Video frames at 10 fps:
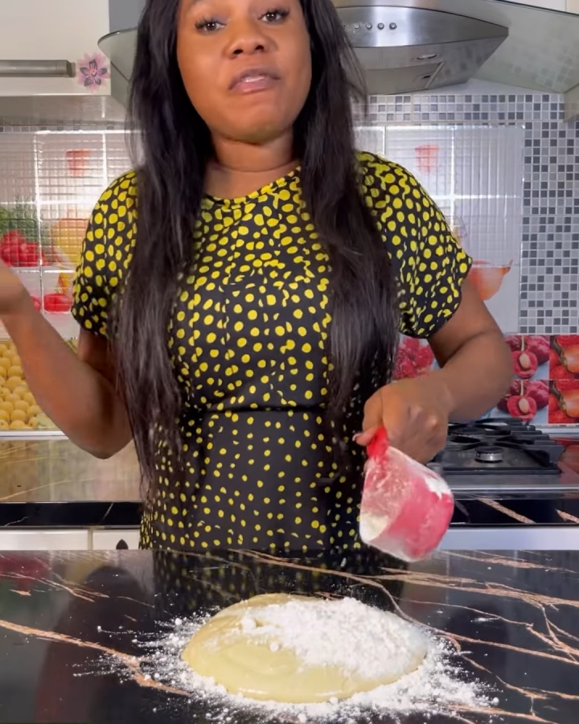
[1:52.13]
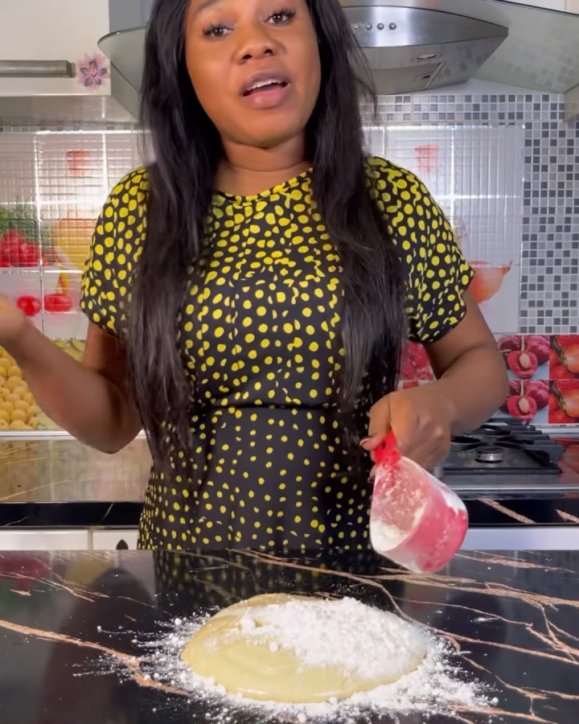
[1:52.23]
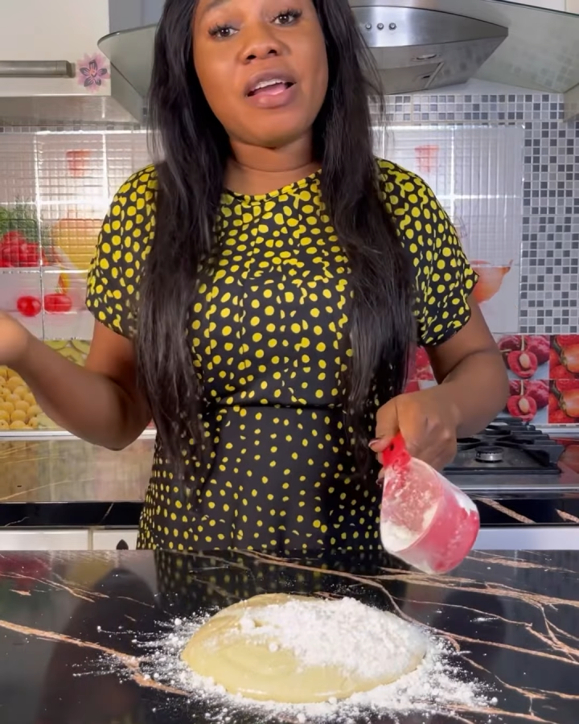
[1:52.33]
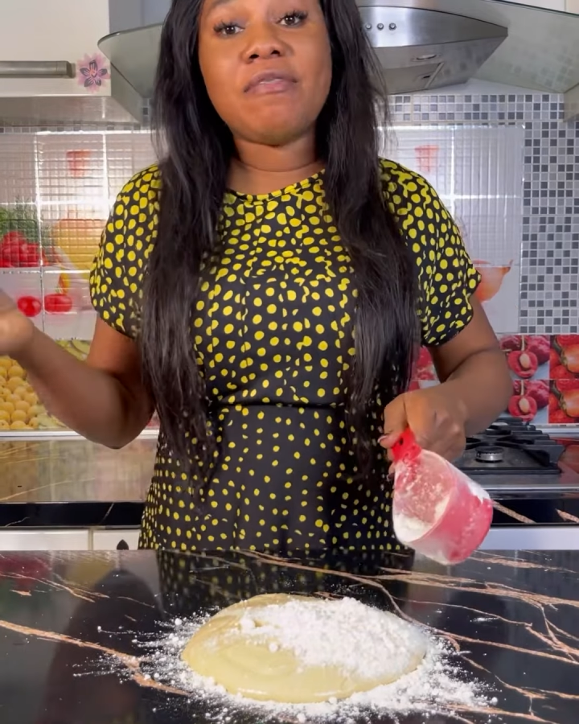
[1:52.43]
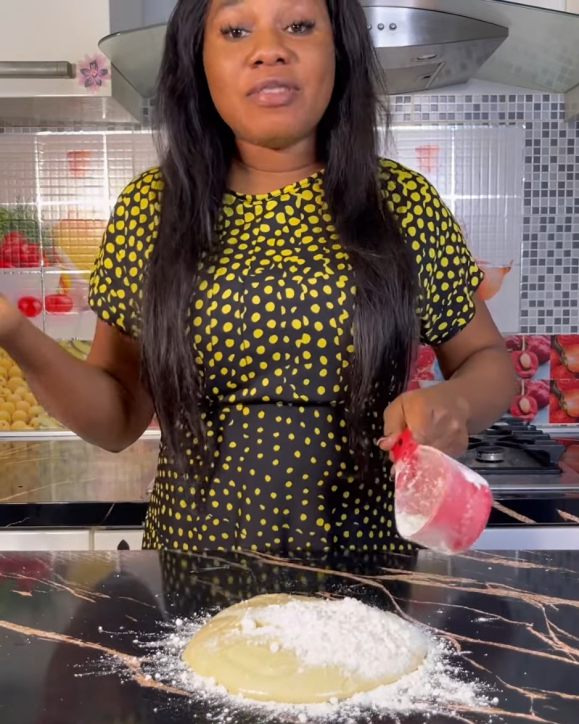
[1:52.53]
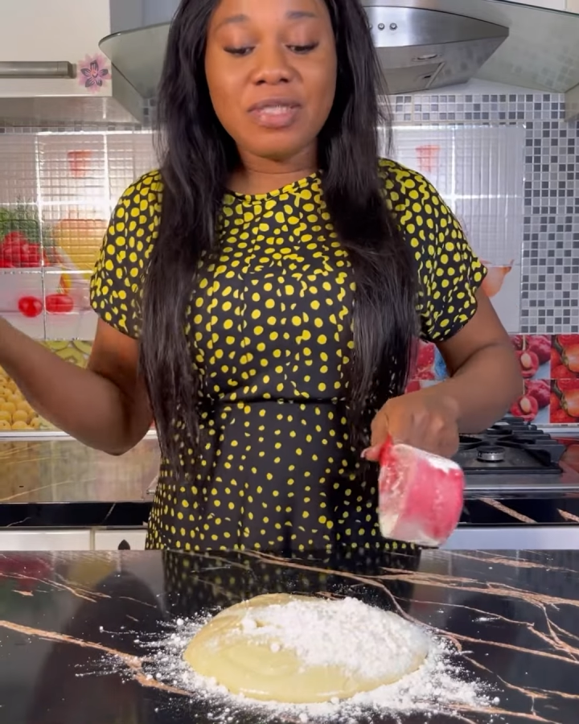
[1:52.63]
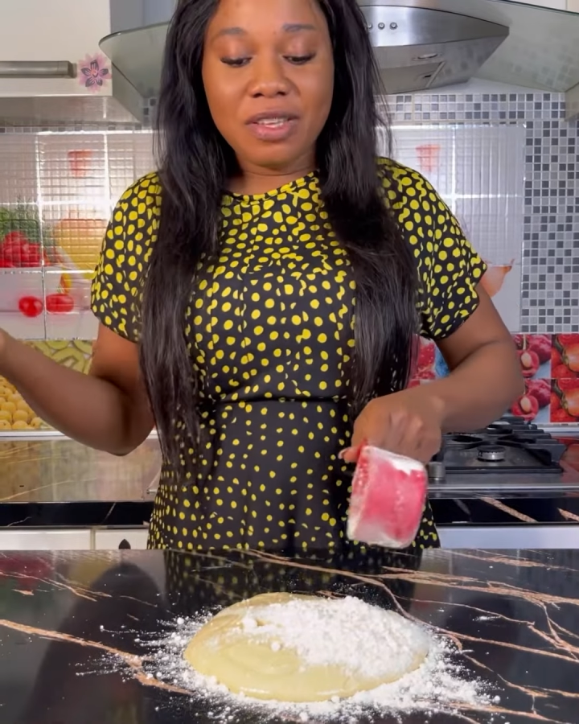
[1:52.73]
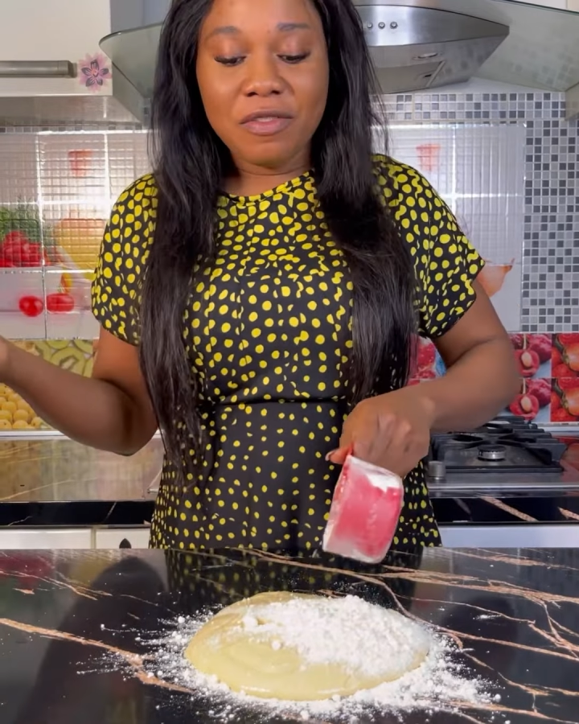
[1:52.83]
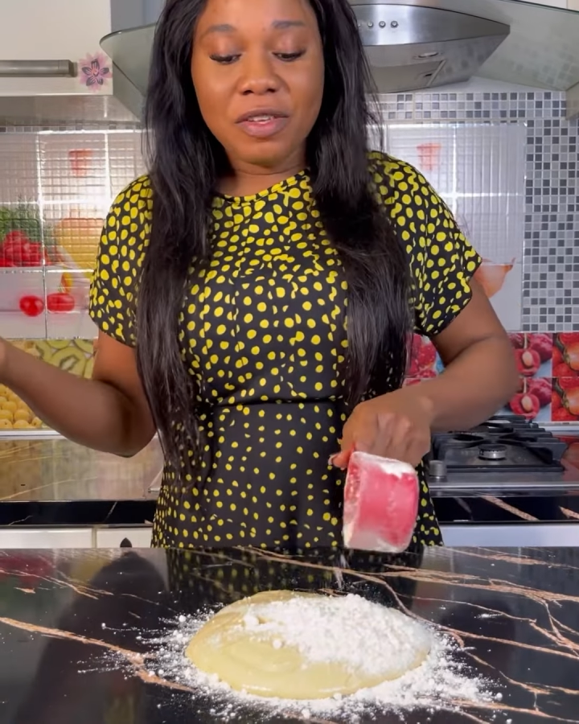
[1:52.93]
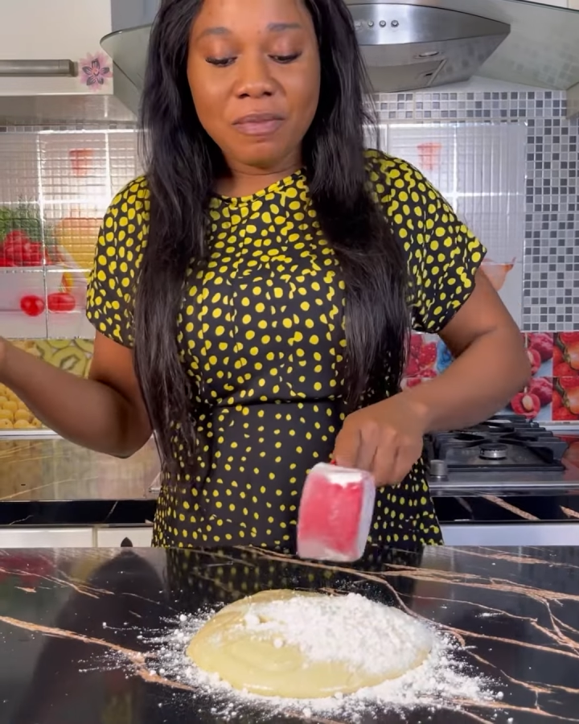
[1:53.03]
5 to
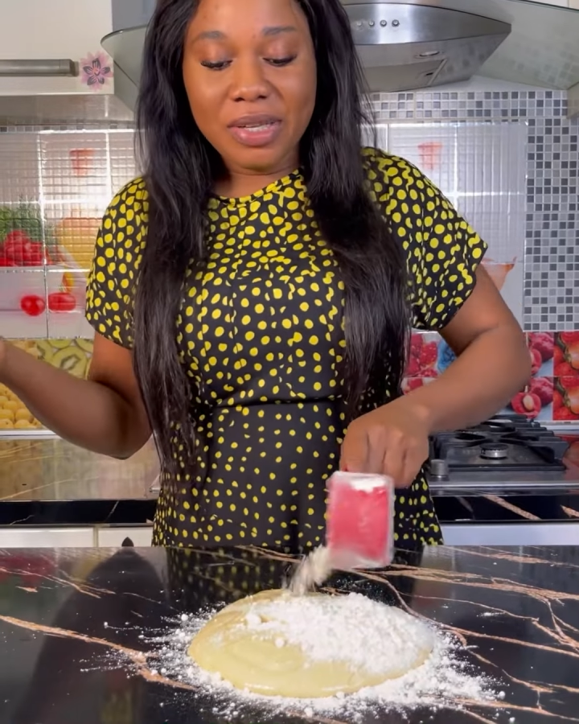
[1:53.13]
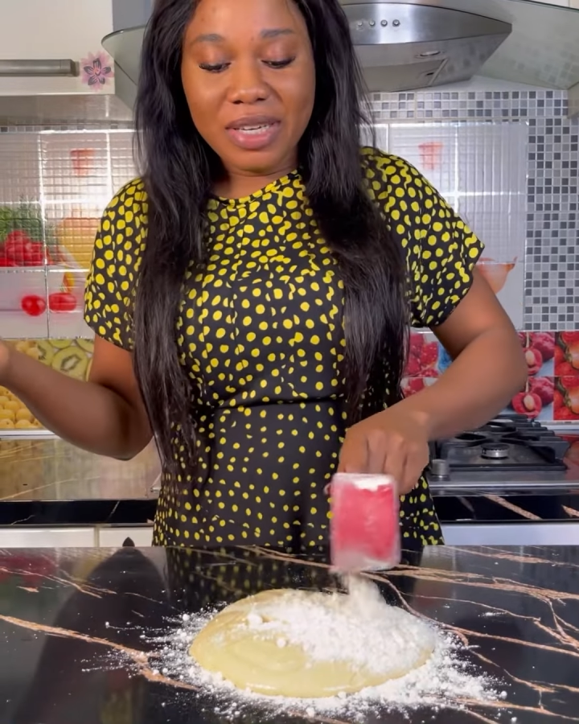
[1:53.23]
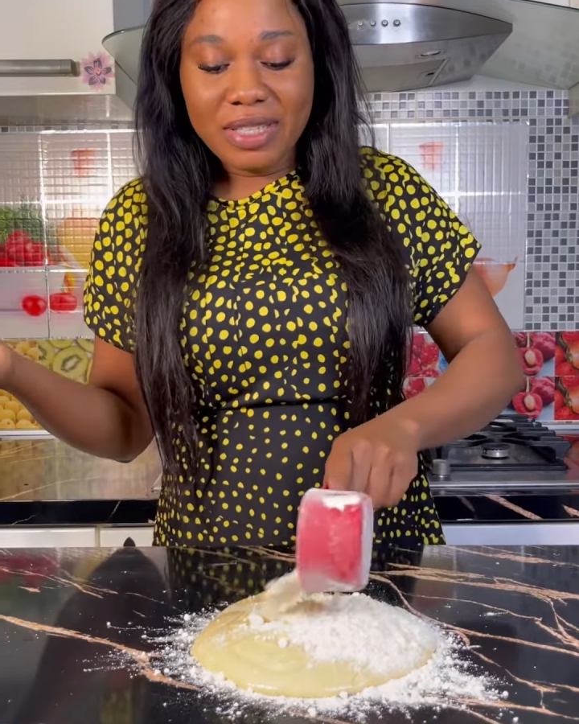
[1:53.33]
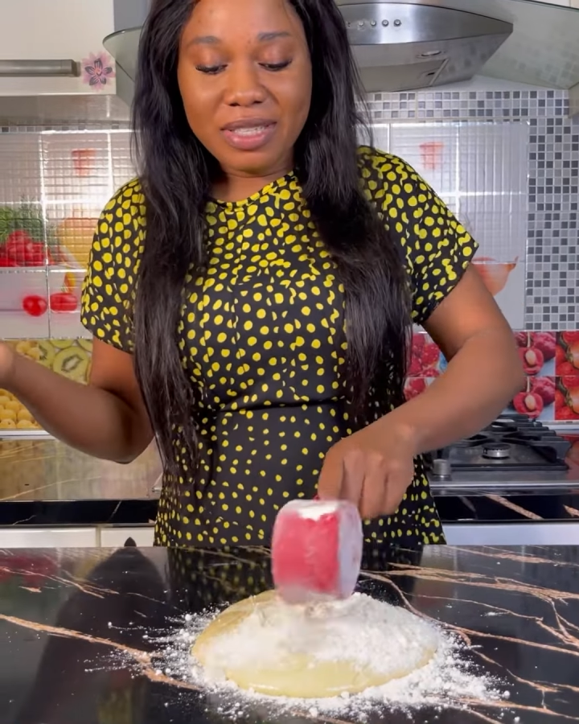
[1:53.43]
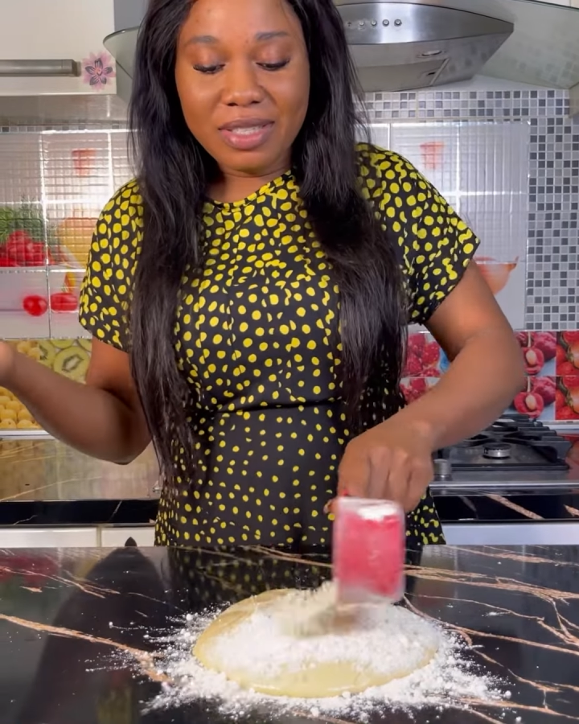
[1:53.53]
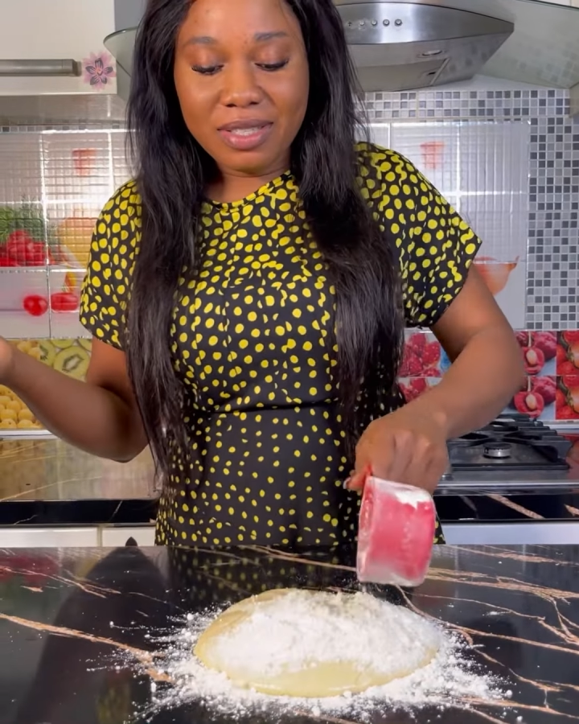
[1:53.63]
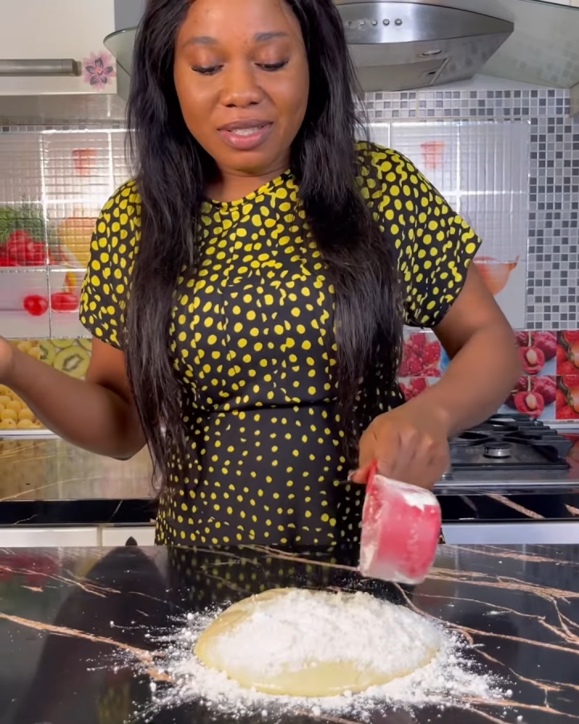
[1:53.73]
7 minutes.